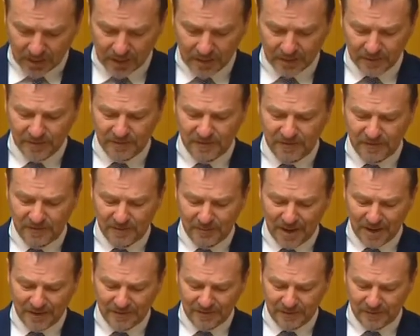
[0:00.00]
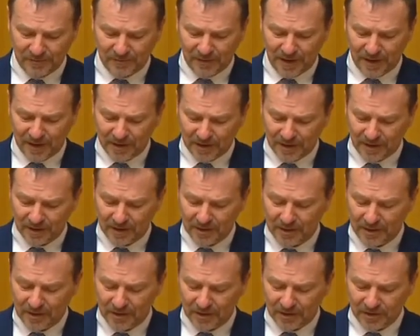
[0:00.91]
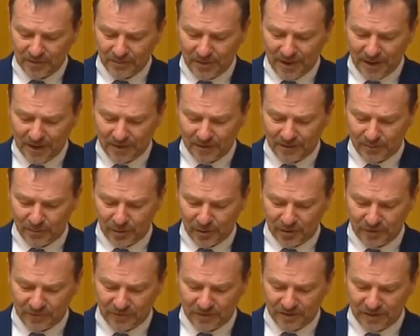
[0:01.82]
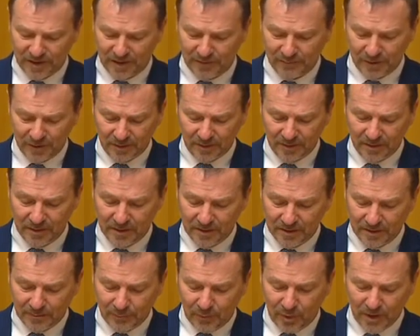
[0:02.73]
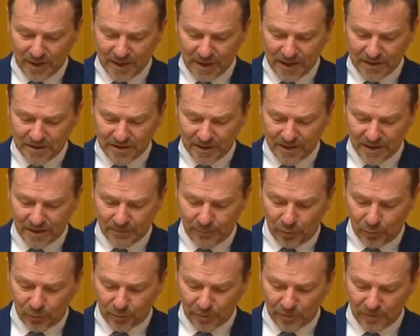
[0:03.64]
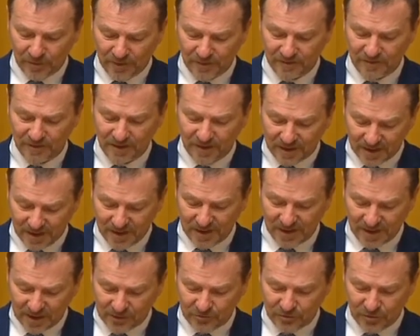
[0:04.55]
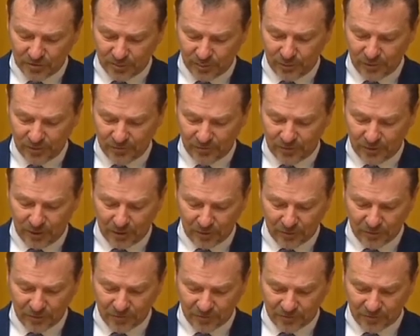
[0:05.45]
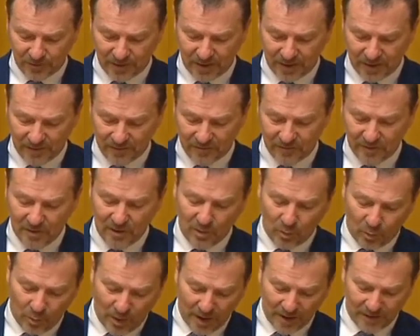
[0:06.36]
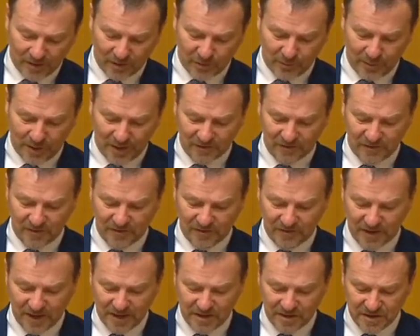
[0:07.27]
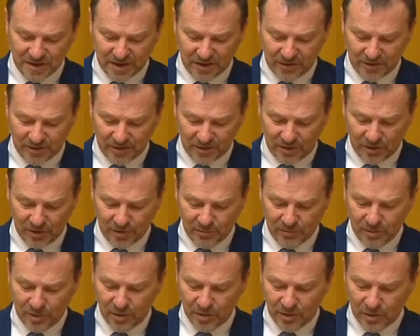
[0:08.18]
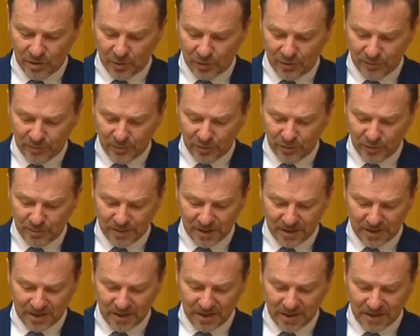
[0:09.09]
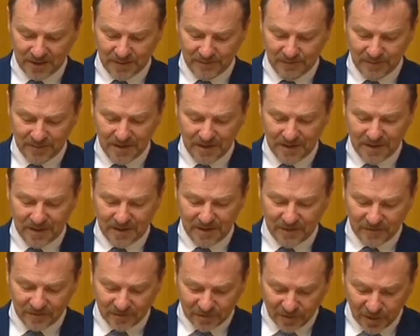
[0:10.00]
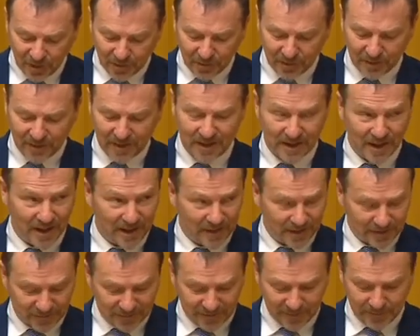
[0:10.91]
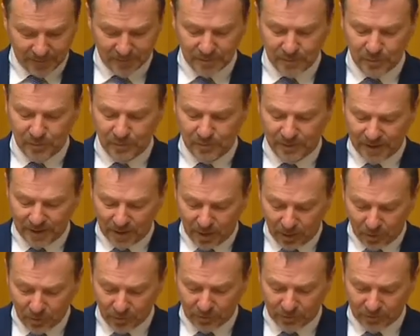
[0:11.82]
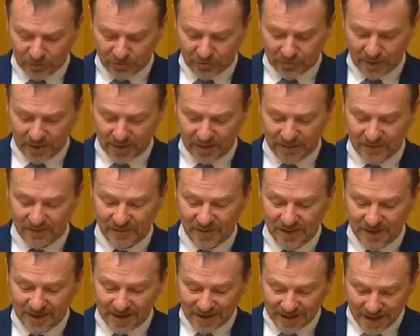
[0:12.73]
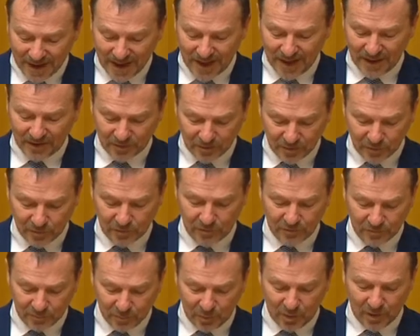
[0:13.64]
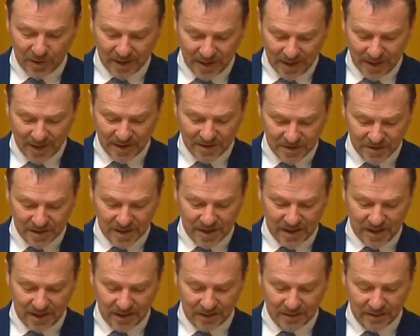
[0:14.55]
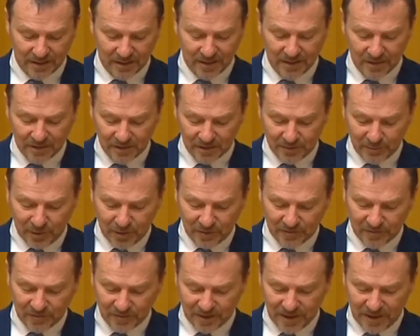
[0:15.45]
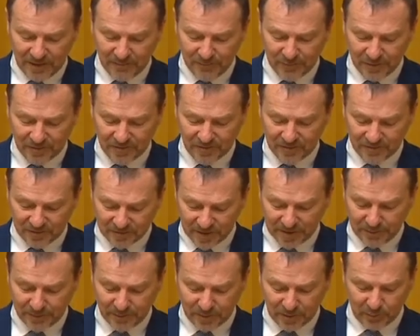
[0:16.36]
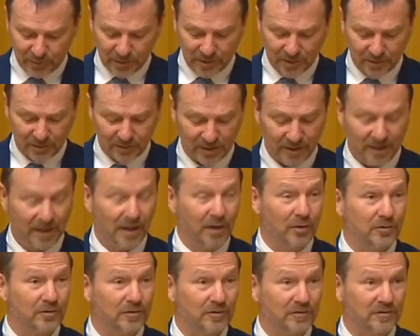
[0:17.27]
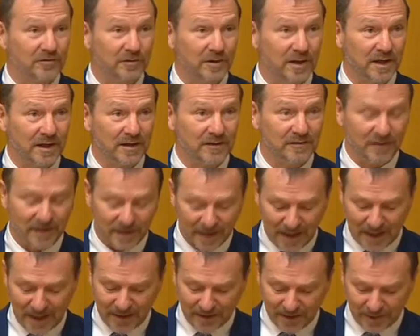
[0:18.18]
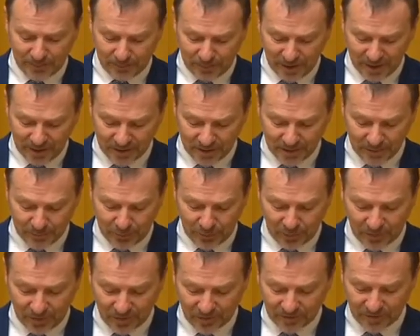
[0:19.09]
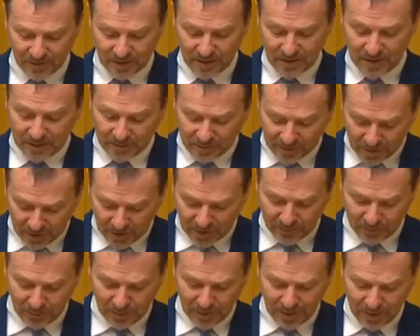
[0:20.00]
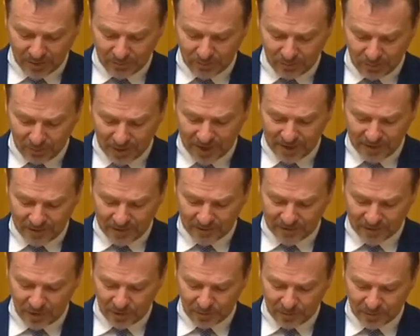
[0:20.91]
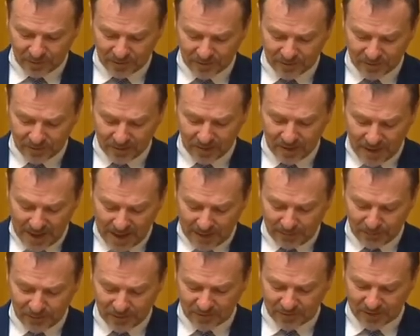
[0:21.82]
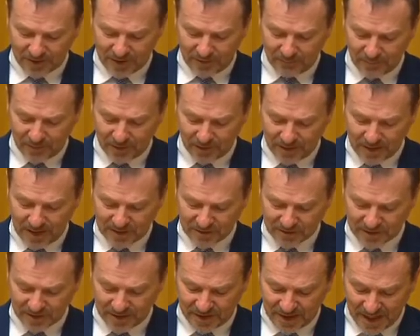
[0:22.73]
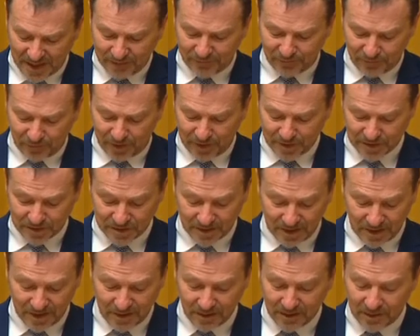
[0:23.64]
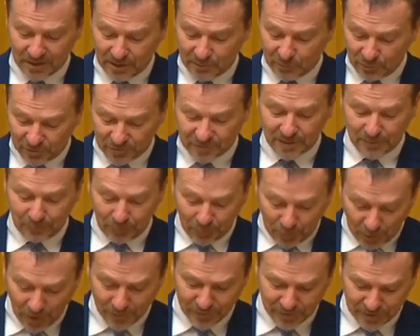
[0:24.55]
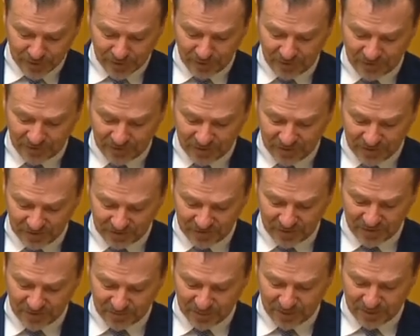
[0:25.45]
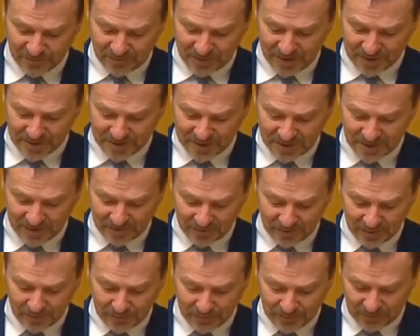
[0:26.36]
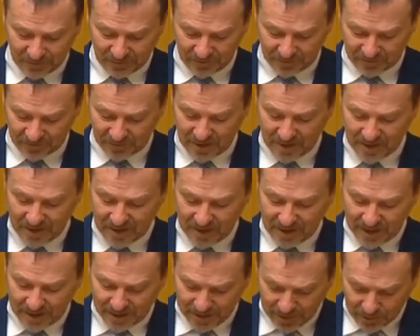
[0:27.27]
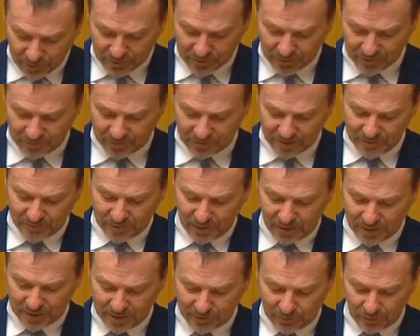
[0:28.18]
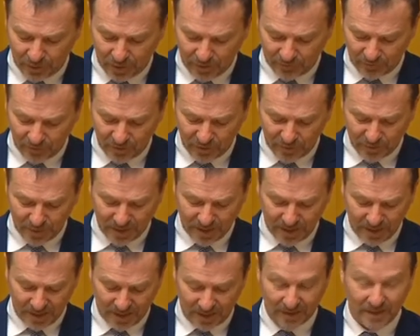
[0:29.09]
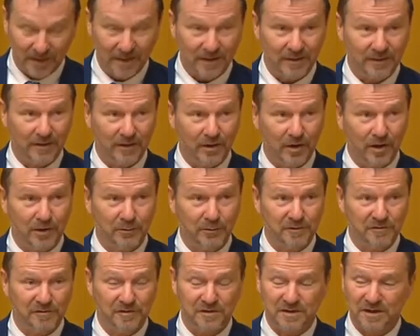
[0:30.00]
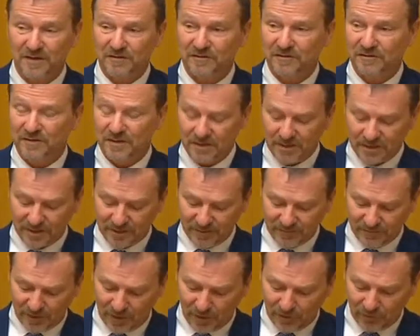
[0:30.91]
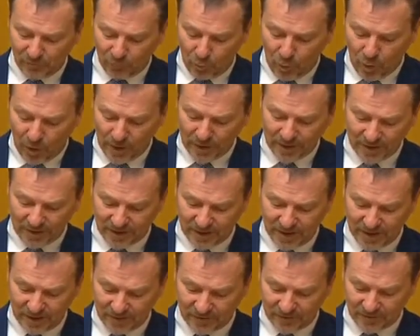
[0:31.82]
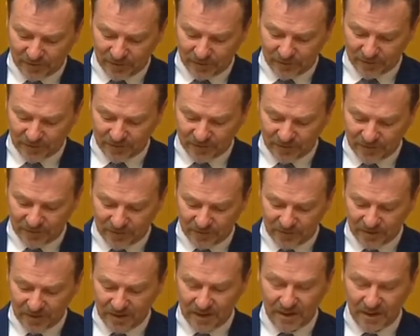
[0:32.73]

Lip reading: This is a massive failure on the part of the Morrison government. The My Aged Care portal is the key entry point for older Australians waiting to access aged care at home or in permanent care. It is totally unacceptable that older Australians can't use My Aged Care. The Morrison government's asleep at the wheel, and older Australians again are paying the price. The only plan this hapless government actually had for aged care was to privatise the assessment of aged care services, an ill-conceived idea right from the beginning that I would suggest involved winding down services